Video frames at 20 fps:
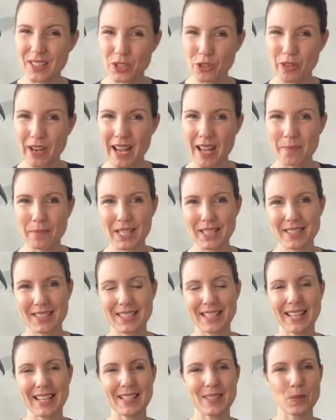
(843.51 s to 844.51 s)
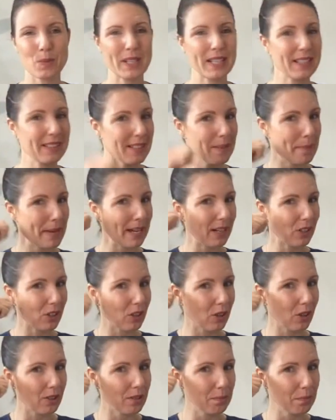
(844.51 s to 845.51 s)
Instagram yesterday as well
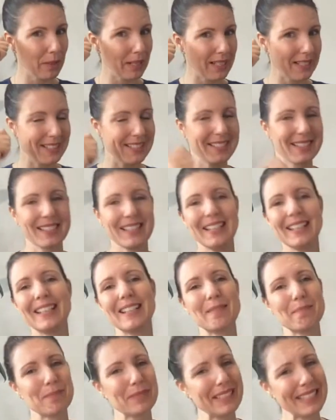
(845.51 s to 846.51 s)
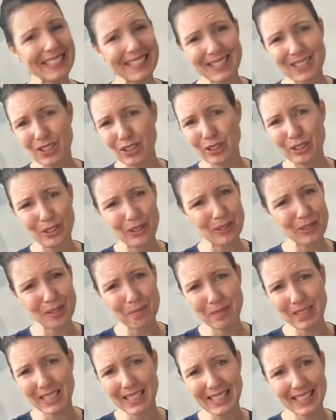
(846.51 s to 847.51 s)
about cotton buds. Please don't
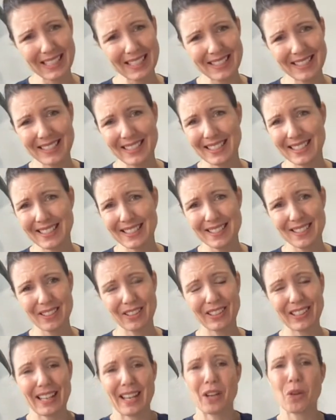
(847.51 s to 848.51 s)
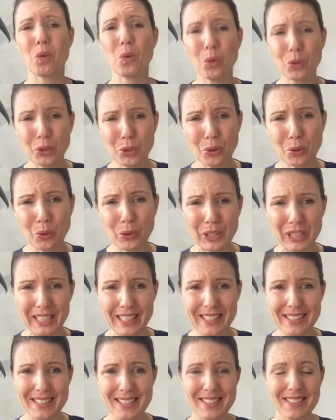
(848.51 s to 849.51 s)
use them in your kids' ears, okay? Or your
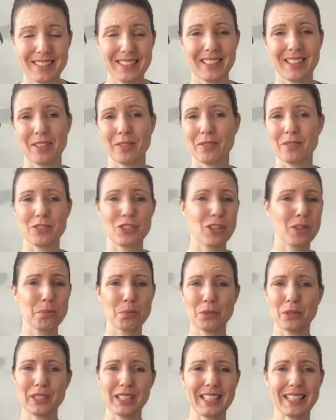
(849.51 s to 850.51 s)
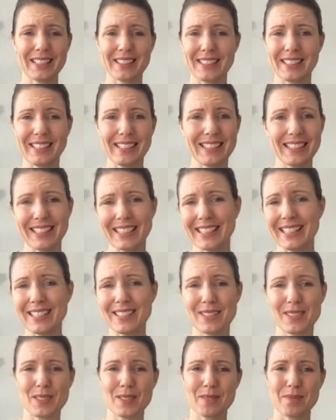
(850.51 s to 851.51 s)
ears. Don't put anything in your
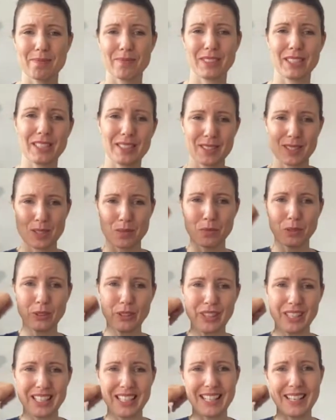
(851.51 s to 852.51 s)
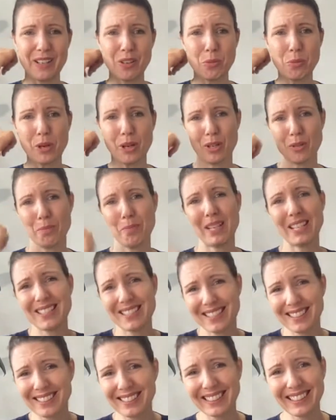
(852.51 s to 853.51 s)
ears. It's smaller than your elbow,
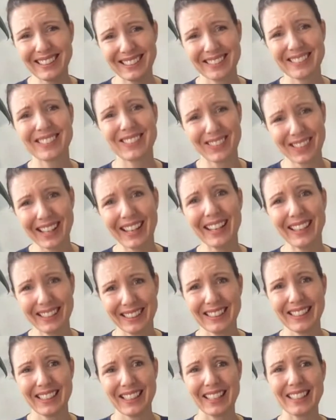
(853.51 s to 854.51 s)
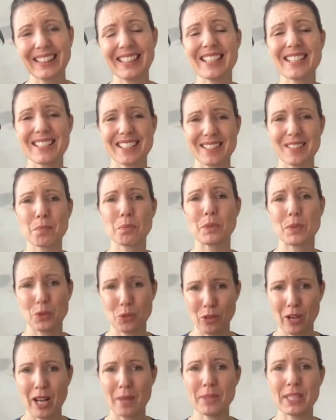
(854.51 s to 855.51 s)
basically, okay? Unless it's
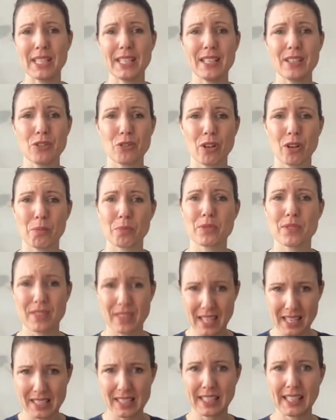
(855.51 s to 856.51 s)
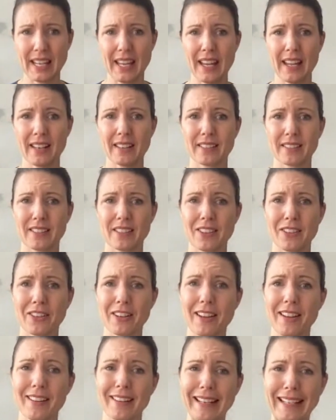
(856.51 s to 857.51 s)
prescribed ear drops, then you can, all
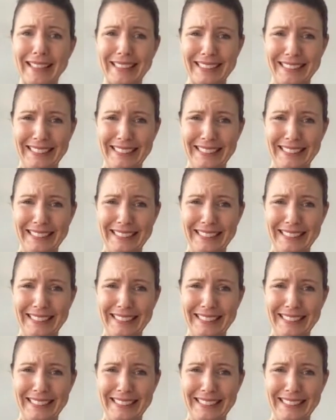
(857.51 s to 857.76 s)
right?